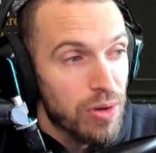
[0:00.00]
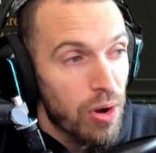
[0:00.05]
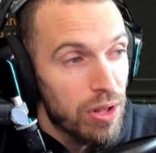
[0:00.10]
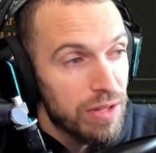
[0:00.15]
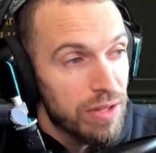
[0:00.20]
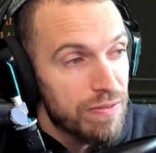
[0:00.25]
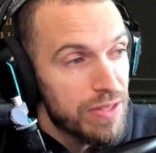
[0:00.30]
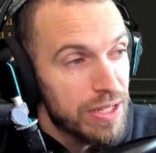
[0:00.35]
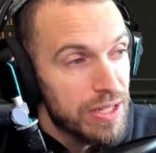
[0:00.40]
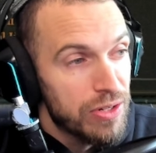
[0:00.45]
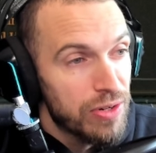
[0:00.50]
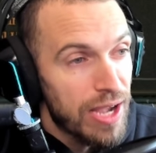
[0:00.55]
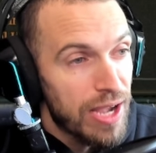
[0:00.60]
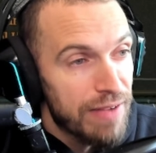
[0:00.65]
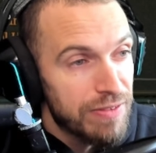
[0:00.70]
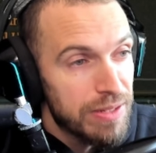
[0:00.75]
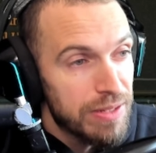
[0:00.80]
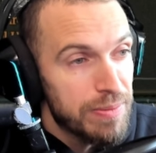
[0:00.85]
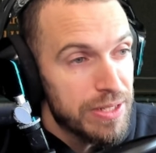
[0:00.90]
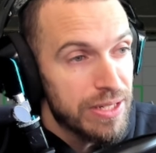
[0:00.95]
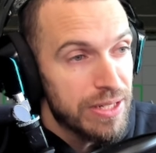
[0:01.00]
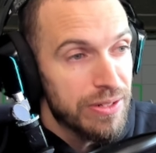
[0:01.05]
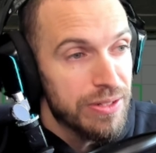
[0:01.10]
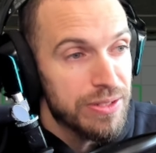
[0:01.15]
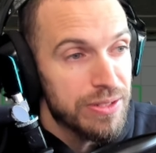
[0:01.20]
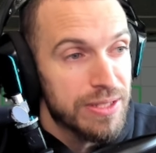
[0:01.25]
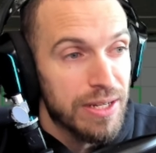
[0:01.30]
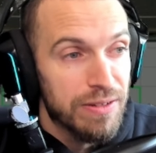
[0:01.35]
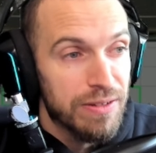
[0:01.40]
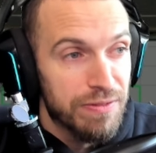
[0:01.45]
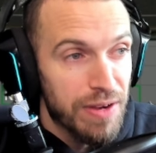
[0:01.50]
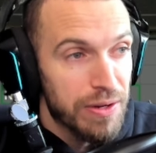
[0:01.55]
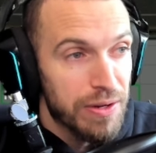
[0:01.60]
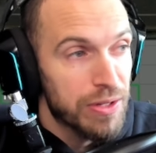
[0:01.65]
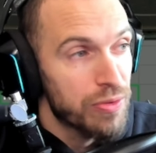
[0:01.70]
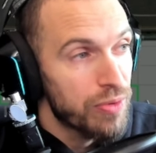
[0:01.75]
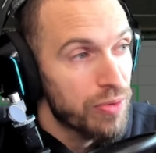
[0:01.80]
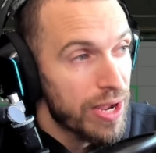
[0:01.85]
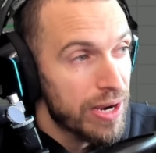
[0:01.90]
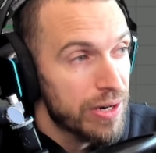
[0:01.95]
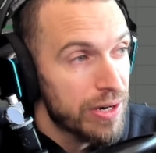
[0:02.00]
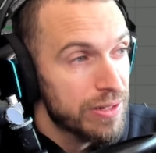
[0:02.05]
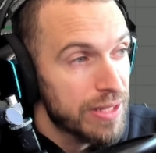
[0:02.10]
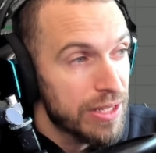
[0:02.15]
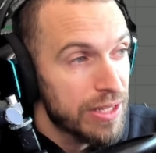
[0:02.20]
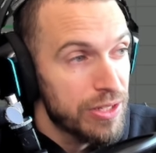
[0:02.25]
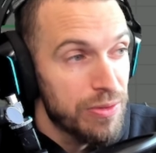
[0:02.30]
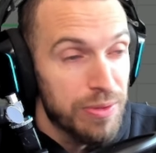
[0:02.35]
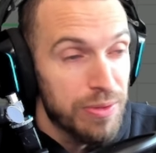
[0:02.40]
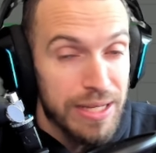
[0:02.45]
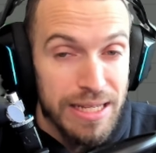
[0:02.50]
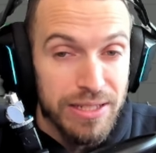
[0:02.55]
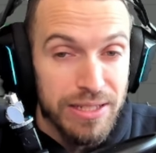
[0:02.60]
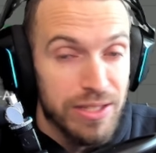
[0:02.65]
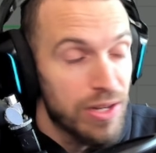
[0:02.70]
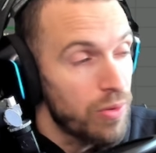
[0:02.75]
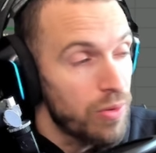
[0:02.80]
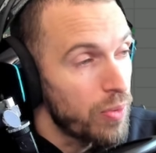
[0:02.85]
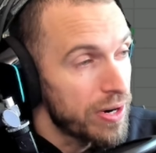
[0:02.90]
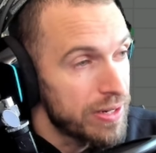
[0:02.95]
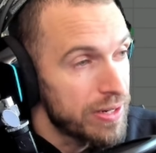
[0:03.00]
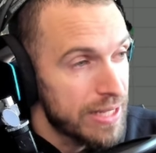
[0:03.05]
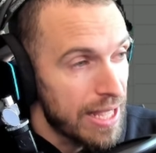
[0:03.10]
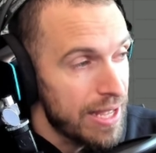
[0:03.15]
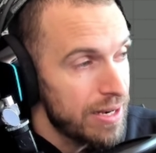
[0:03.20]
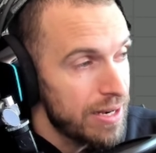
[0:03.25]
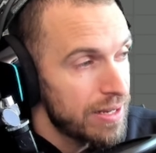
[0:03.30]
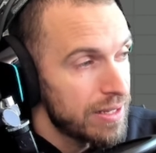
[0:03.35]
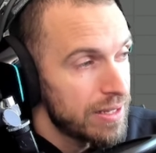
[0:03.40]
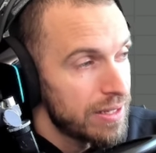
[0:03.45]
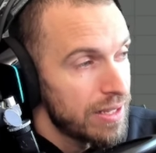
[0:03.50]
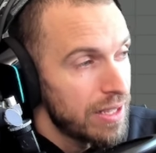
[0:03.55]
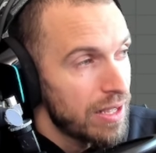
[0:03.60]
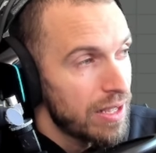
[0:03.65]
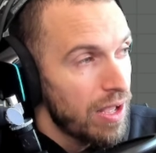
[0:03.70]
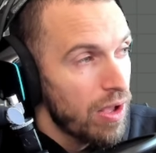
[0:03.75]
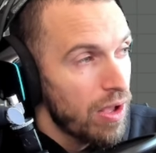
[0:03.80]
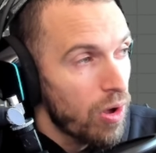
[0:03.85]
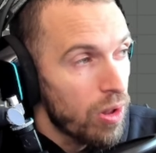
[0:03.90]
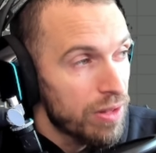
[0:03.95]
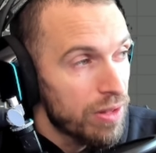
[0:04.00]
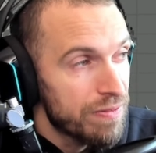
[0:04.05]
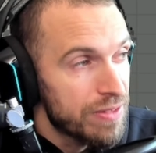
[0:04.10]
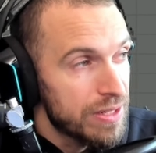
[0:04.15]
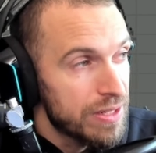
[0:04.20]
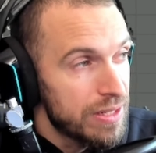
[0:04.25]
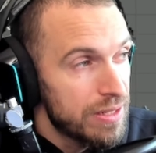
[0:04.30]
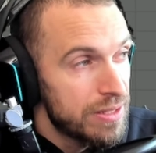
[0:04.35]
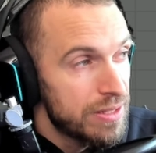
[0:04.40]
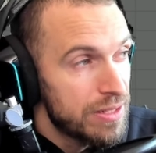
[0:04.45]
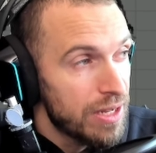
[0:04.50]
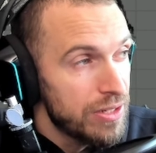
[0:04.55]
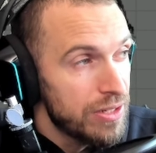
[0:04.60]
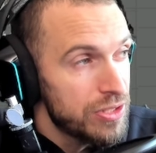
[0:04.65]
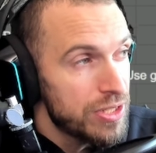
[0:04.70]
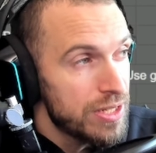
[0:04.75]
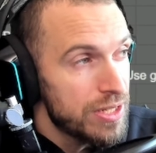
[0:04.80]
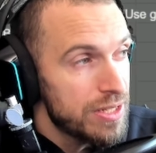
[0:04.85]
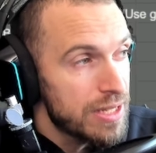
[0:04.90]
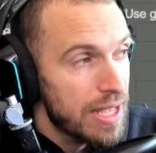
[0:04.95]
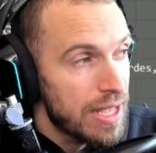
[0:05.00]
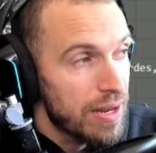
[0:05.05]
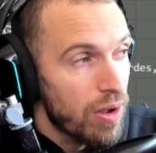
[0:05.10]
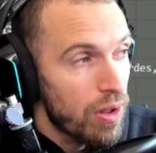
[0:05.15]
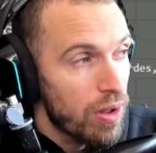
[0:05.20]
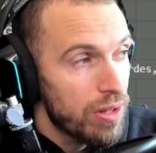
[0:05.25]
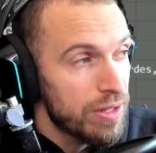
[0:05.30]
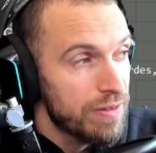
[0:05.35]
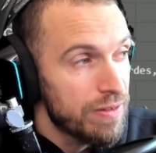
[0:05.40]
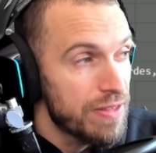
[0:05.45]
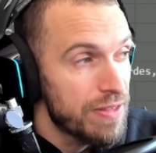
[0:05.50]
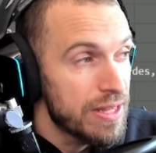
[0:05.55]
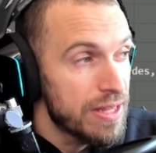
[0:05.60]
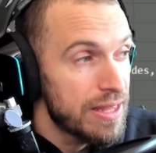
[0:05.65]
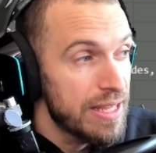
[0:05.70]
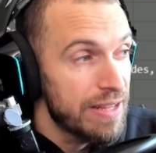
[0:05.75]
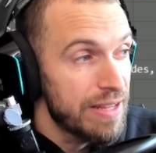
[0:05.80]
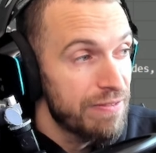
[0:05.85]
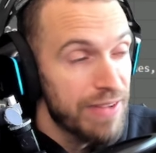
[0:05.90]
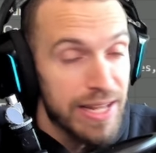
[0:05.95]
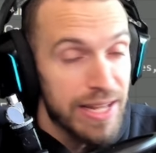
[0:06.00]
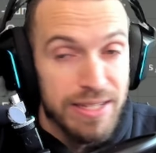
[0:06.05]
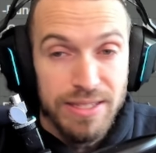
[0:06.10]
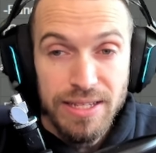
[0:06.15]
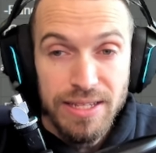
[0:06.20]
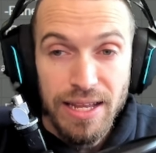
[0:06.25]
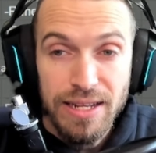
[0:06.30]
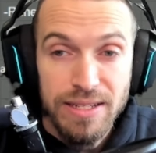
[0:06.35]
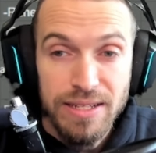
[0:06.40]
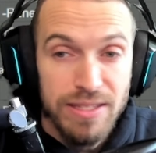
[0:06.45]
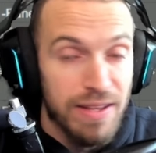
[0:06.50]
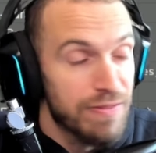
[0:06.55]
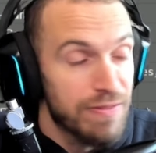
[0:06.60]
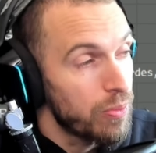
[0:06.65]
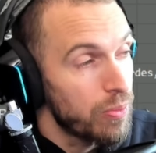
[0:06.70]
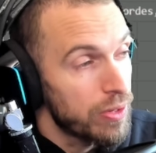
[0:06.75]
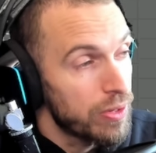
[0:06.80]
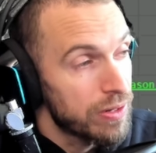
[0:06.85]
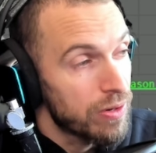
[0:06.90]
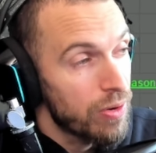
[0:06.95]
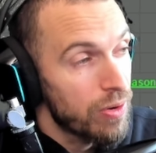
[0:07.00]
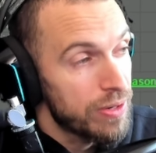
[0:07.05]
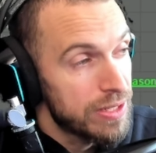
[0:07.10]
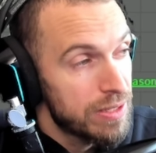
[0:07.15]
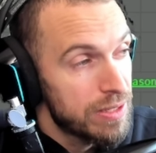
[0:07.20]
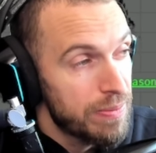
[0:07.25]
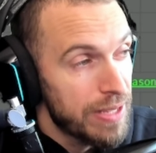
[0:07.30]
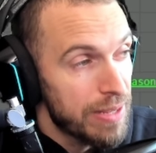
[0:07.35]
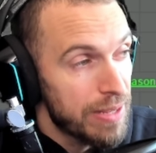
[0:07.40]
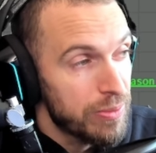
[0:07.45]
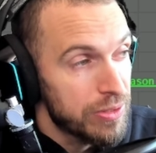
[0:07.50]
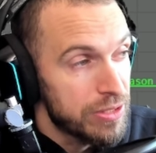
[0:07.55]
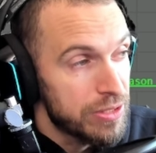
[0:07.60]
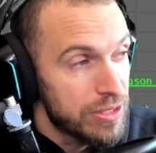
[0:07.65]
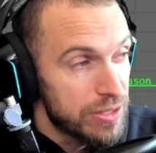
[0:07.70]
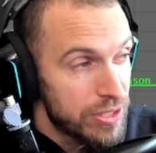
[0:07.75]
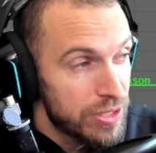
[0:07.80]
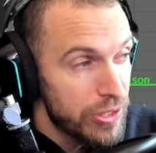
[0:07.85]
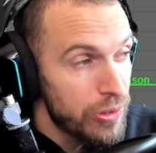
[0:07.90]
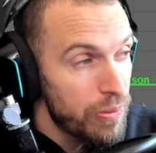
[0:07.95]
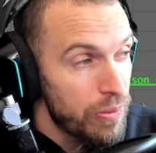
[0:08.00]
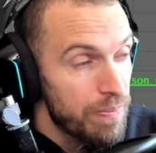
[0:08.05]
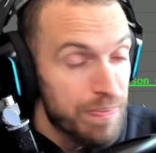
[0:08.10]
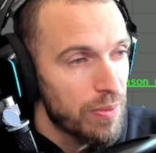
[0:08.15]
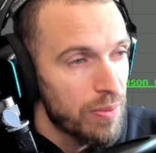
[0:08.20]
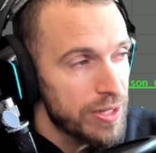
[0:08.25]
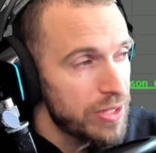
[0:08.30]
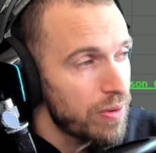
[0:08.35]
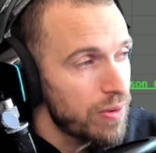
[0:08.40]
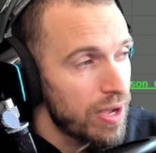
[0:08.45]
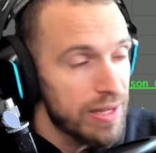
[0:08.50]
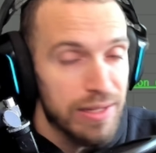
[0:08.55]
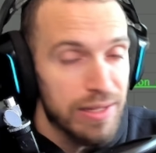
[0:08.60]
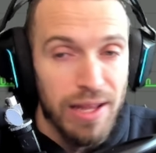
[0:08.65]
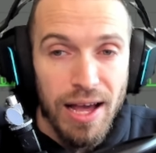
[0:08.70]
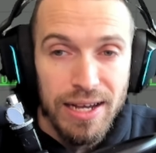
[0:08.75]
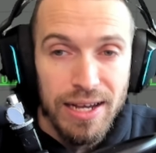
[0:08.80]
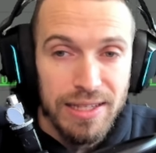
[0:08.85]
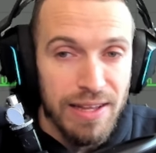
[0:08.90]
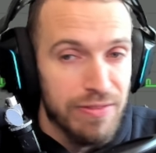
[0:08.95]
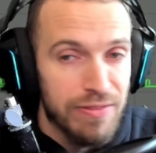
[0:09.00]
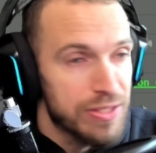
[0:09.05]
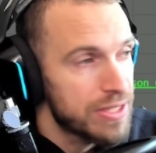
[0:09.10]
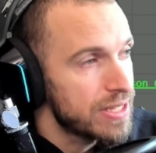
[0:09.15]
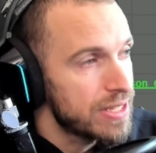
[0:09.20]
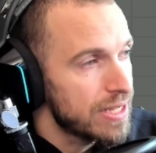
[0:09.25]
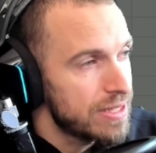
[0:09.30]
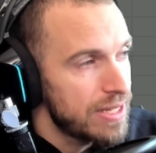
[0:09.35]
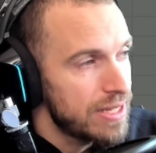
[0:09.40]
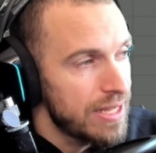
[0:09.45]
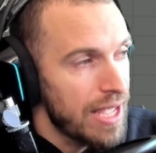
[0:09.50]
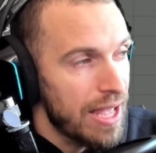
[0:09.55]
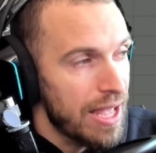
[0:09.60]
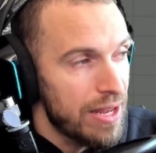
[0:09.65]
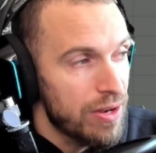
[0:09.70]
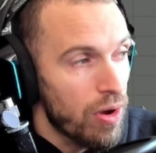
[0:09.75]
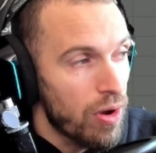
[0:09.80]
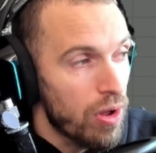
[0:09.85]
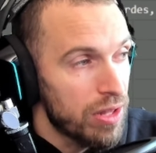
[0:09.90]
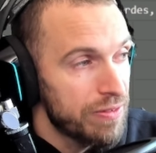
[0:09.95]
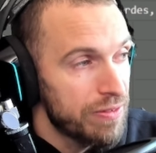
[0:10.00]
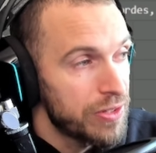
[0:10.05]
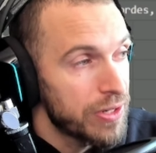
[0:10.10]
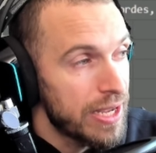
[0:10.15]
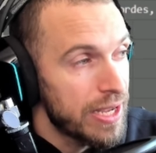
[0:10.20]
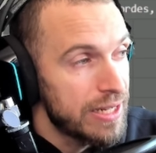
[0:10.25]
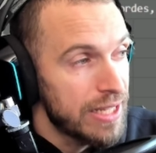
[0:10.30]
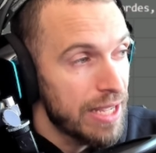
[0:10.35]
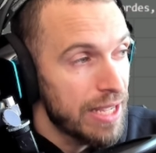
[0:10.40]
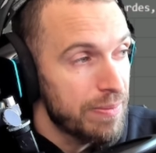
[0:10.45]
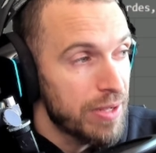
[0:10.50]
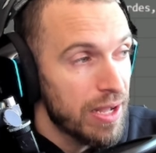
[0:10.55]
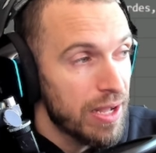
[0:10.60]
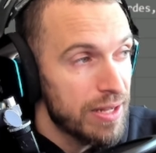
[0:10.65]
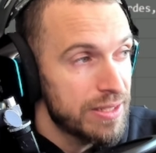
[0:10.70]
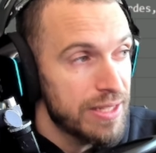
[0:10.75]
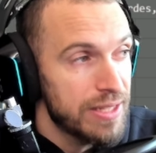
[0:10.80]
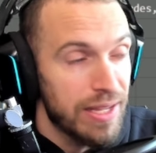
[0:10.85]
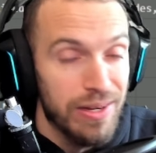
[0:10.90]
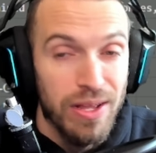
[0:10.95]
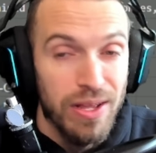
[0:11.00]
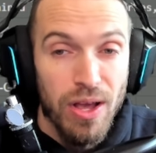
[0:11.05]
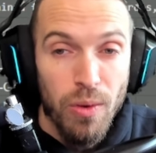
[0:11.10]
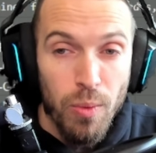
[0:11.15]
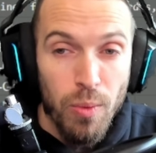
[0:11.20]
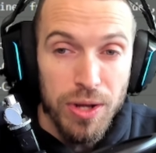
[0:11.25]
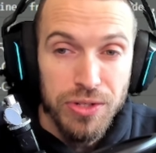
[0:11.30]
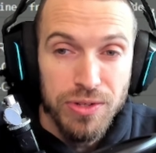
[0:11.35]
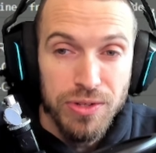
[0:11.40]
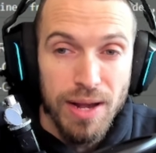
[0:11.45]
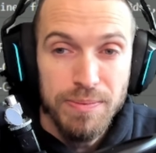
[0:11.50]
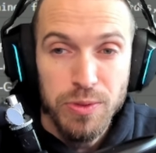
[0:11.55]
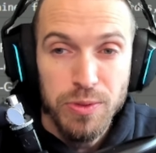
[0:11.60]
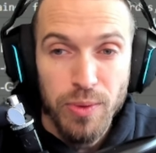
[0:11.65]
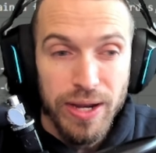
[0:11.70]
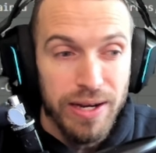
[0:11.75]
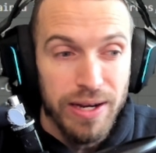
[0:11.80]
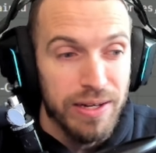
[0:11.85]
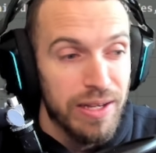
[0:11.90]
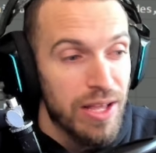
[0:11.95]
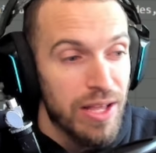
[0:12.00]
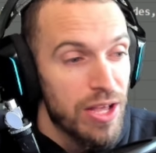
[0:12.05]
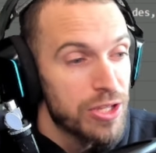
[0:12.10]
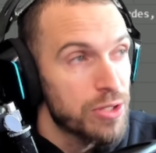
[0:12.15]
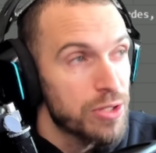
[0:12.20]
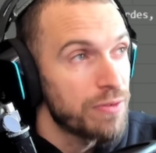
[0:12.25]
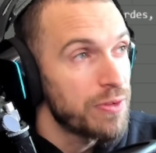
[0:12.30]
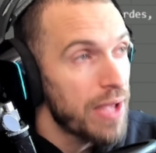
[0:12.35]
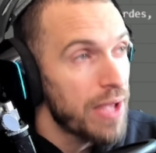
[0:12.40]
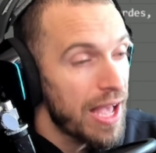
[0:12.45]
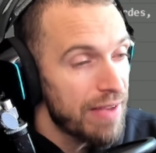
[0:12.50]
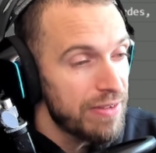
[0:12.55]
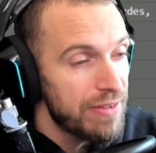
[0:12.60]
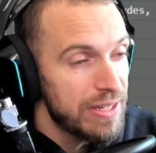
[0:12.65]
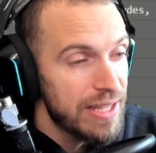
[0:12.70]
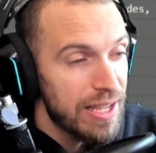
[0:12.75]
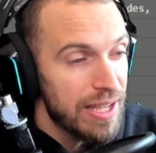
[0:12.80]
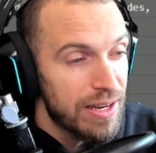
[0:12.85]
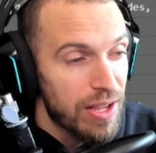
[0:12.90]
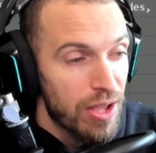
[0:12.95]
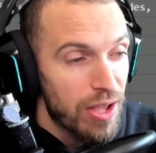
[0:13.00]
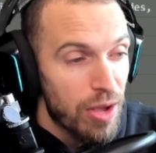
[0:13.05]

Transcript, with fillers: all of the crafting materials that are very rare that you need to know where to get, all of the dungeons, and all of the events and stuff that we're going to be able to do when you unlock level sixty and all of your endgame content. What drops where. So if you haven't yet,